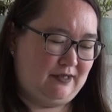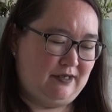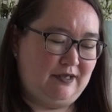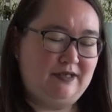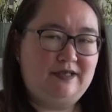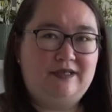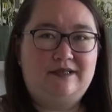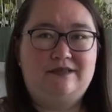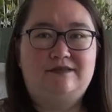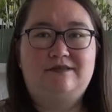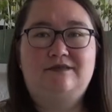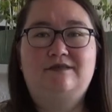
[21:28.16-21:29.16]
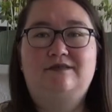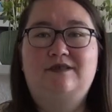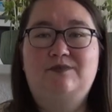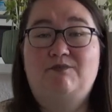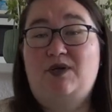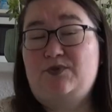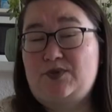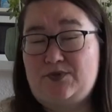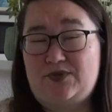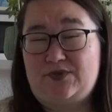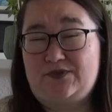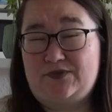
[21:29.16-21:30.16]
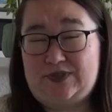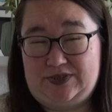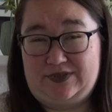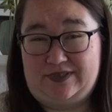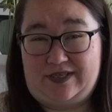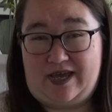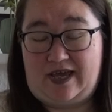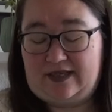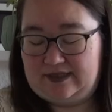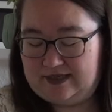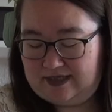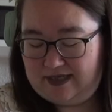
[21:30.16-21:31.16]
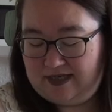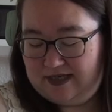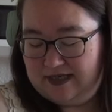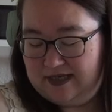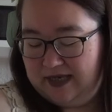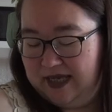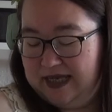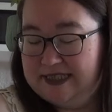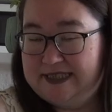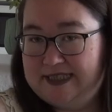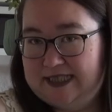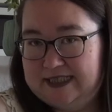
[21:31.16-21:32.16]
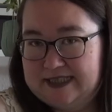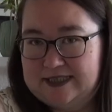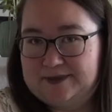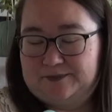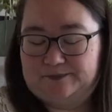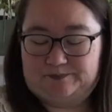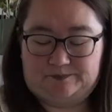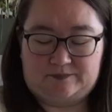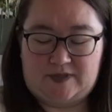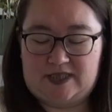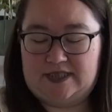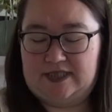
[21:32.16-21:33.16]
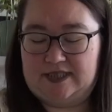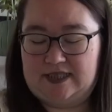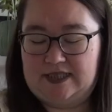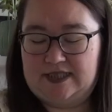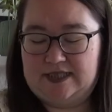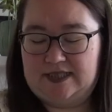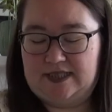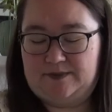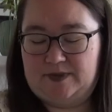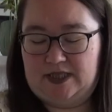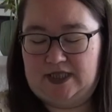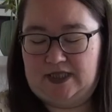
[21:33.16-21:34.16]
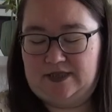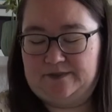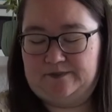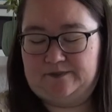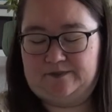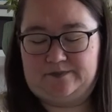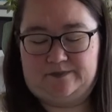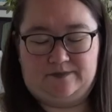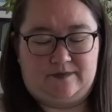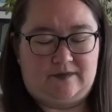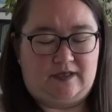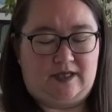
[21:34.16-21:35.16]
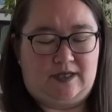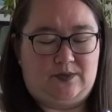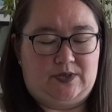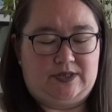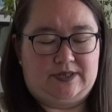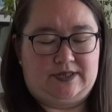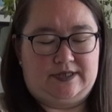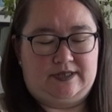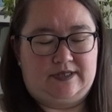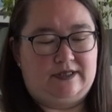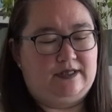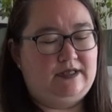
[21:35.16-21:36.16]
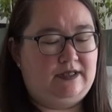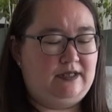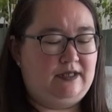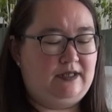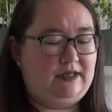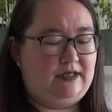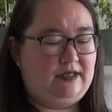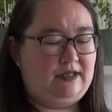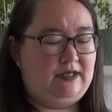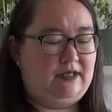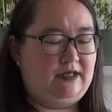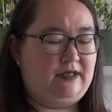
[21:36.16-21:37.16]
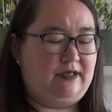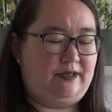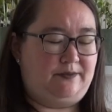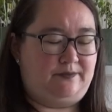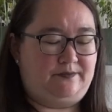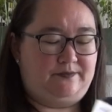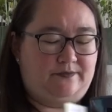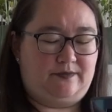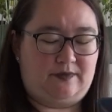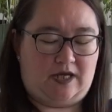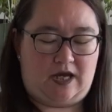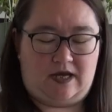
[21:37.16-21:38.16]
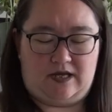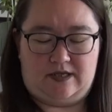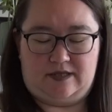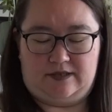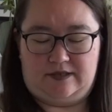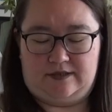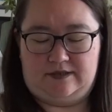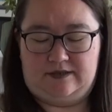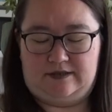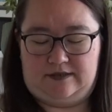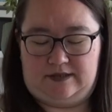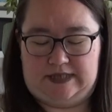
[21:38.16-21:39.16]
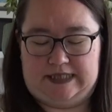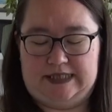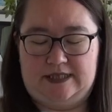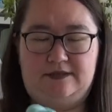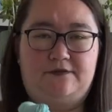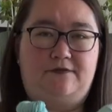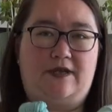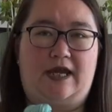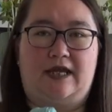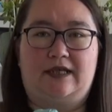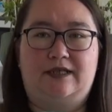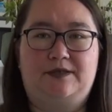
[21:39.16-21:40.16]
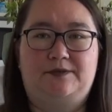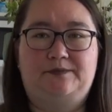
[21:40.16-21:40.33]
I, my reward for doing that is this. This is the Summerlin works. Yeah. Uh, Teal Fade.